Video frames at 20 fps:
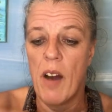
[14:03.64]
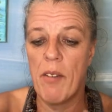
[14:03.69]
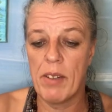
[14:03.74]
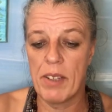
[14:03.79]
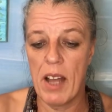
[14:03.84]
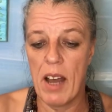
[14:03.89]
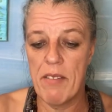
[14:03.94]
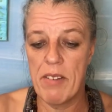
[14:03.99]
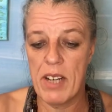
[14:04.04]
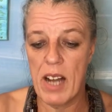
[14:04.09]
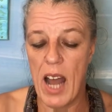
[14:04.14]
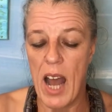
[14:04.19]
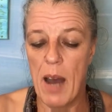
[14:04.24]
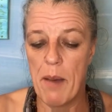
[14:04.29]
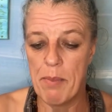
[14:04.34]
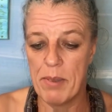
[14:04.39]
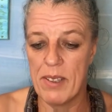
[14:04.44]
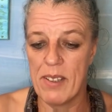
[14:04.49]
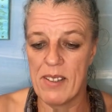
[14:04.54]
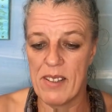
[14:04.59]
whatever
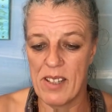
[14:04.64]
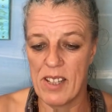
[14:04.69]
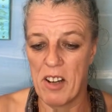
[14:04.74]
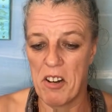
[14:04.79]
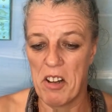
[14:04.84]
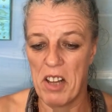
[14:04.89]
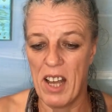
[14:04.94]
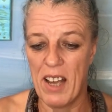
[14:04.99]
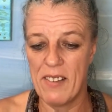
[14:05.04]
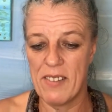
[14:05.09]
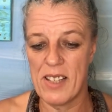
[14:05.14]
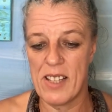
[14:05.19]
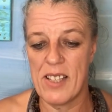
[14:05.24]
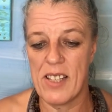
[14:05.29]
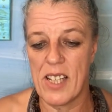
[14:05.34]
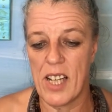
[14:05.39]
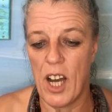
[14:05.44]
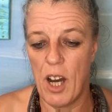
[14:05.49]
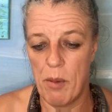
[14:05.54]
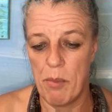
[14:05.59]
happens in our lives,
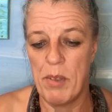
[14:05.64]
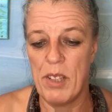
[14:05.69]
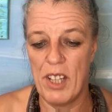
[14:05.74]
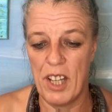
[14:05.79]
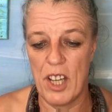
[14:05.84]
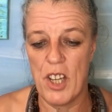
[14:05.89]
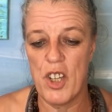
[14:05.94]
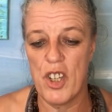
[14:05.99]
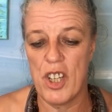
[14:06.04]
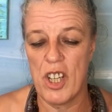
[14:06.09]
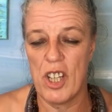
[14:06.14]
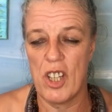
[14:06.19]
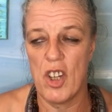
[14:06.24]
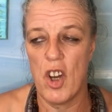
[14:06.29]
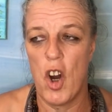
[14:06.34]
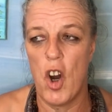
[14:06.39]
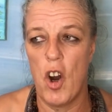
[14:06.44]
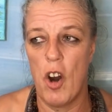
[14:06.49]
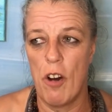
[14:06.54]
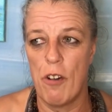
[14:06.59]
it's a
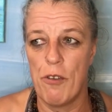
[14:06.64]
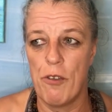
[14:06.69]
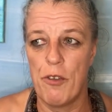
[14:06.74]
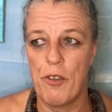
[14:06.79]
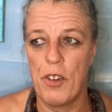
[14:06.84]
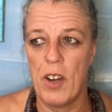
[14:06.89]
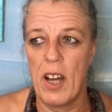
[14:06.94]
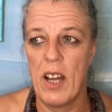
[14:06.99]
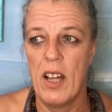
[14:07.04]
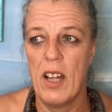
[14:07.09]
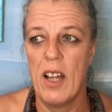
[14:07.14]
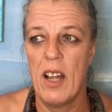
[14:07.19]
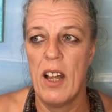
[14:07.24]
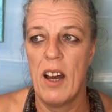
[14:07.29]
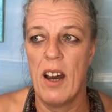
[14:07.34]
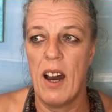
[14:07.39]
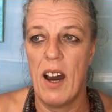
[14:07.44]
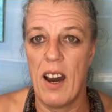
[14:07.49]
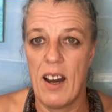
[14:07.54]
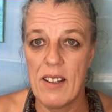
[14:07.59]
combination of
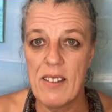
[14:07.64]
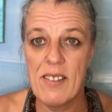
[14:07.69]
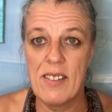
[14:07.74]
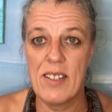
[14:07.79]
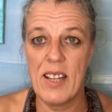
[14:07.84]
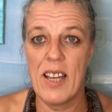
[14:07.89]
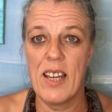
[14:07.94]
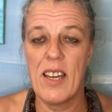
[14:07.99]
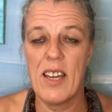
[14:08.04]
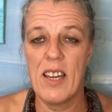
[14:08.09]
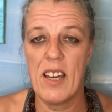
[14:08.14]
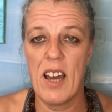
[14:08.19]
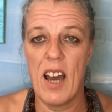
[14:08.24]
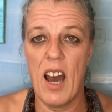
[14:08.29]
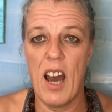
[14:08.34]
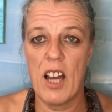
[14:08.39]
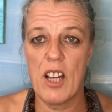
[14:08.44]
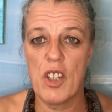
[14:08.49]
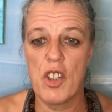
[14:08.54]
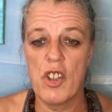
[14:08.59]
us taking
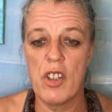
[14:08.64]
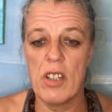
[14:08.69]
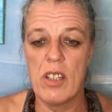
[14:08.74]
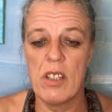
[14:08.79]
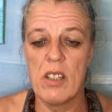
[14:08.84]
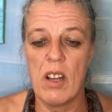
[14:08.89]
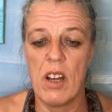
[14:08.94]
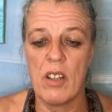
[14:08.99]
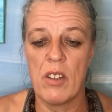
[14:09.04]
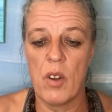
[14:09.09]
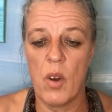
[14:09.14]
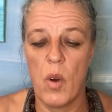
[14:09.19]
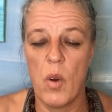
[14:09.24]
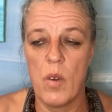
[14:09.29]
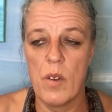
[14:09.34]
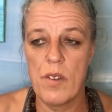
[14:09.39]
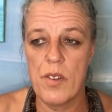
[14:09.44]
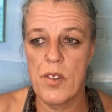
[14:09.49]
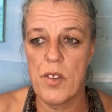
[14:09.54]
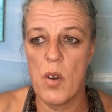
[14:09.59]
action and
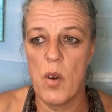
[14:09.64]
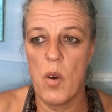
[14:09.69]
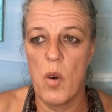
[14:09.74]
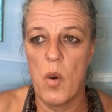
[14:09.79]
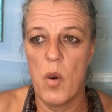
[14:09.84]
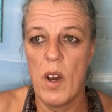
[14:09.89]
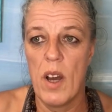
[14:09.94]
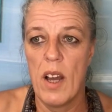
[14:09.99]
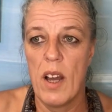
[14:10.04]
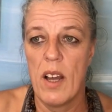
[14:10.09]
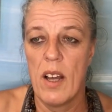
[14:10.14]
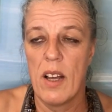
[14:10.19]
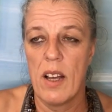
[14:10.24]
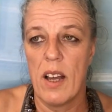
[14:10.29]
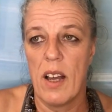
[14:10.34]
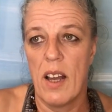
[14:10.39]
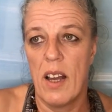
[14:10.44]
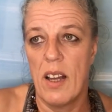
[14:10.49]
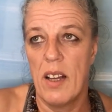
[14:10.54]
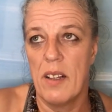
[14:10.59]
also
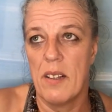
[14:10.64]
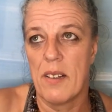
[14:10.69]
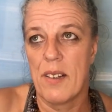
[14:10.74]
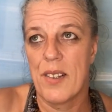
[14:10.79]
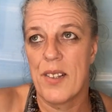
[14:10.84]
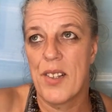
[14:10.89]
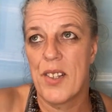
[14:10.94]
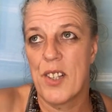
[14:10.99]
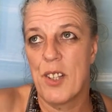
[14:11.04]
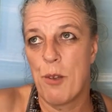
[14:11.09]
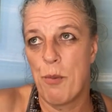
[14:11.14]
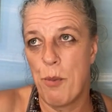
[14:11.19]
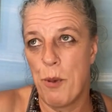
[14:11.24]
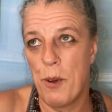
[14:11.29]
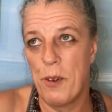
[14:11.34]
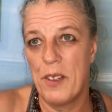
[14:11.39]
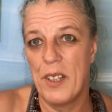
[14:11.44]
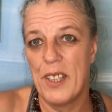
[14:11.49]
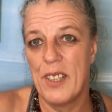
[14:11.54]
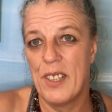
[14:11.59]

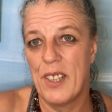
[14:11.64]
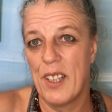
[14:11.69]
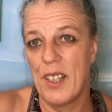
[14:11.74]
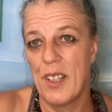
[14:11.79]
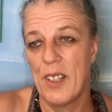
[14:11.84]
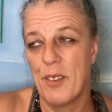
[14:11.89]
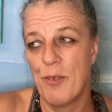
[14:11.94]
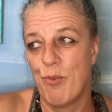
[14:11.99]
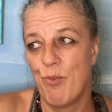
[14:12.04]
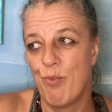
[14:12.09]
spirit,